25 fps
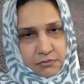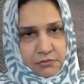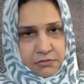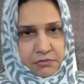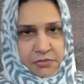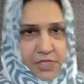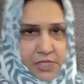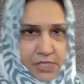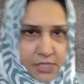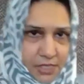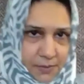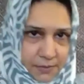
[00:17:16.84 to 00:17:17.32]

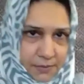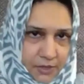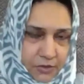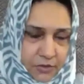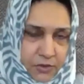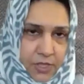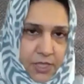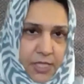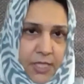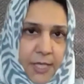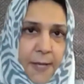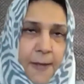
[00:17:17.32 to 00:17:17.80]
Niche
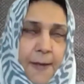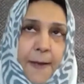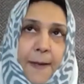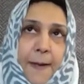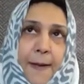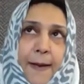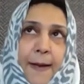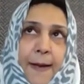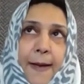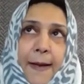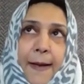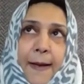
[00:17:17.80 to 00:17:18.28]

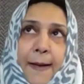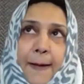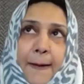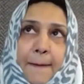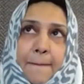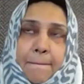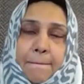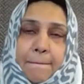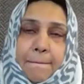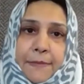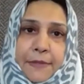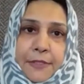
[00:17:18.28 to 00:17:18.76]

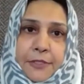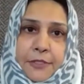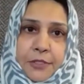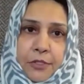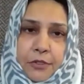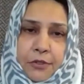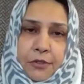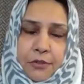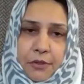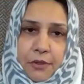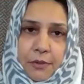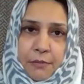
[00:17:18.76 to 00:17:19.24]
bilkul. So
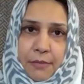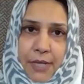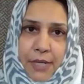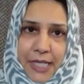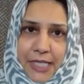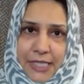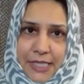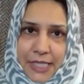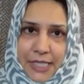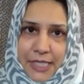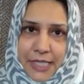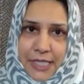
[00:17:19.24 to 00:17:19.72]
my
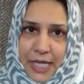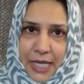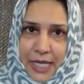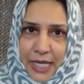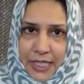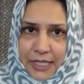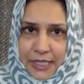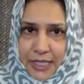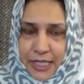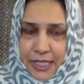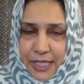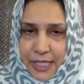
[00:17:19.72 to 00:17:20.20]

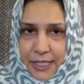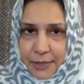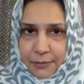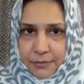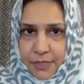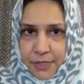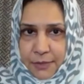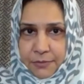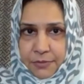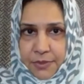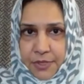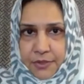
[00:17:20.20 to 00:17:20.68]
dad and my
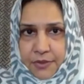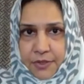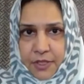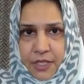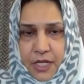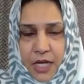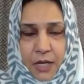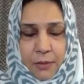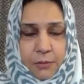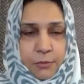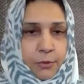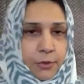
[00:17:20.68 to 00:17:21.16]
brother
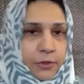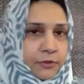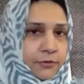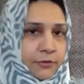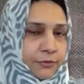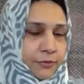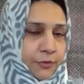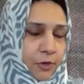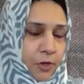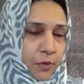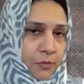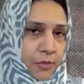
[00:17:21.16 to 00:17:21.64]
are both
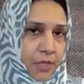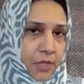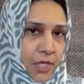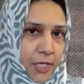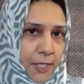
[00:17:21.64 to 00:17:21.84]
from,